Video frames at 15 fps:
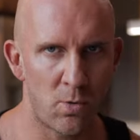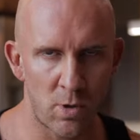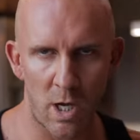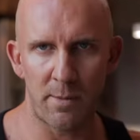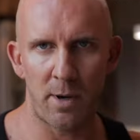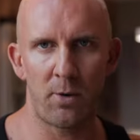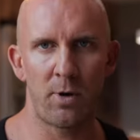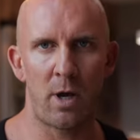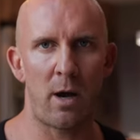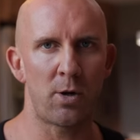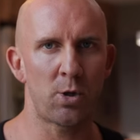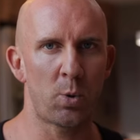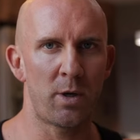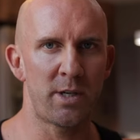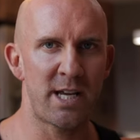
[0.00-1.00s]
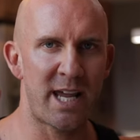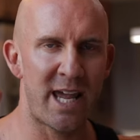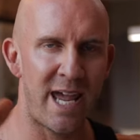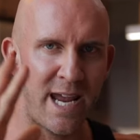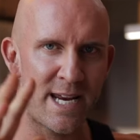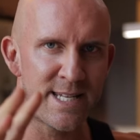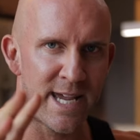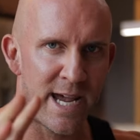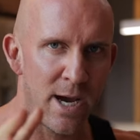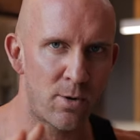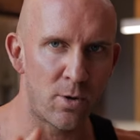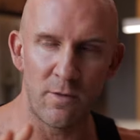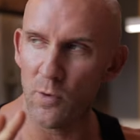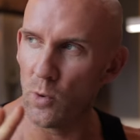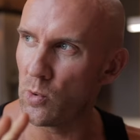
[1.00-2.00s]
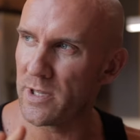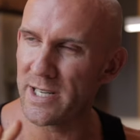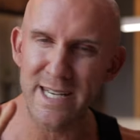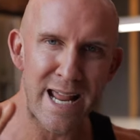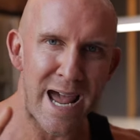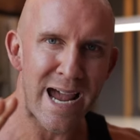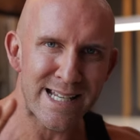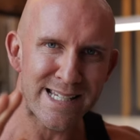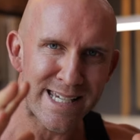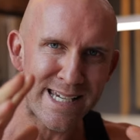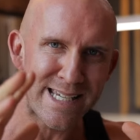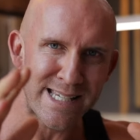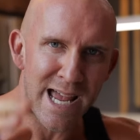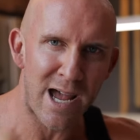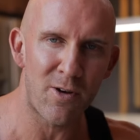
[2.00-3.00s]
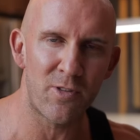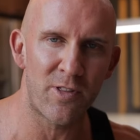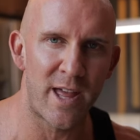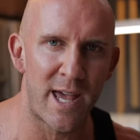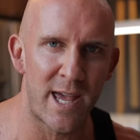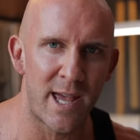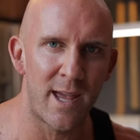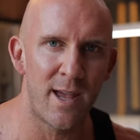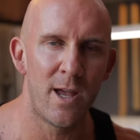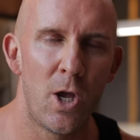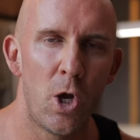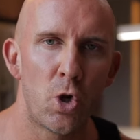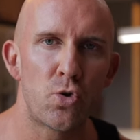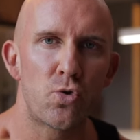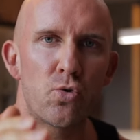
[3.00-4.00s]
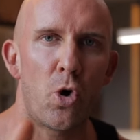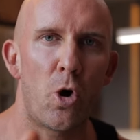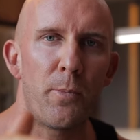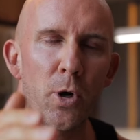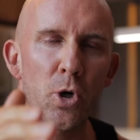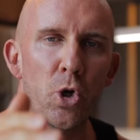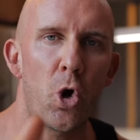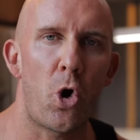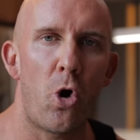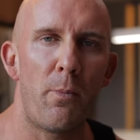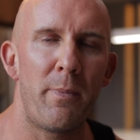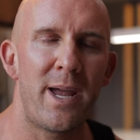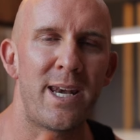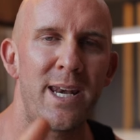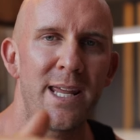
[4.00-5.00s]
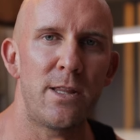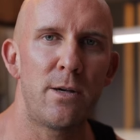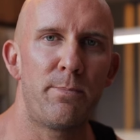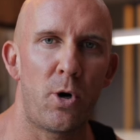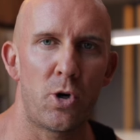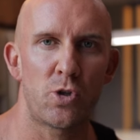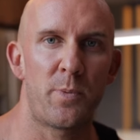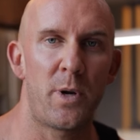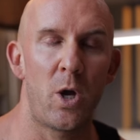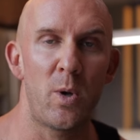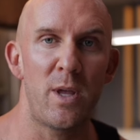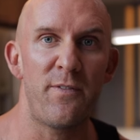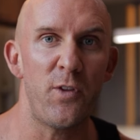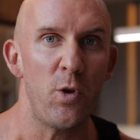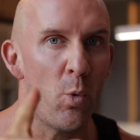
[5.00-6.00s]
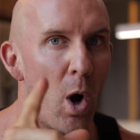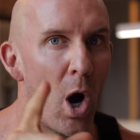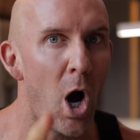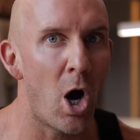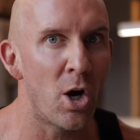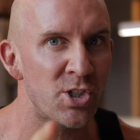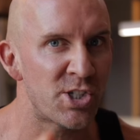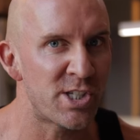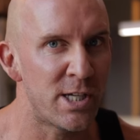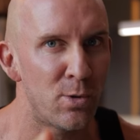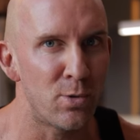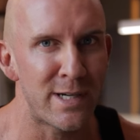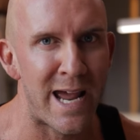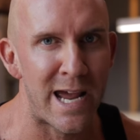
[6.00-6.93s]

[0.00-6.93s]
Hold up. I just want to take a head count of all the natties out there. Drop a comment in the box below if you are still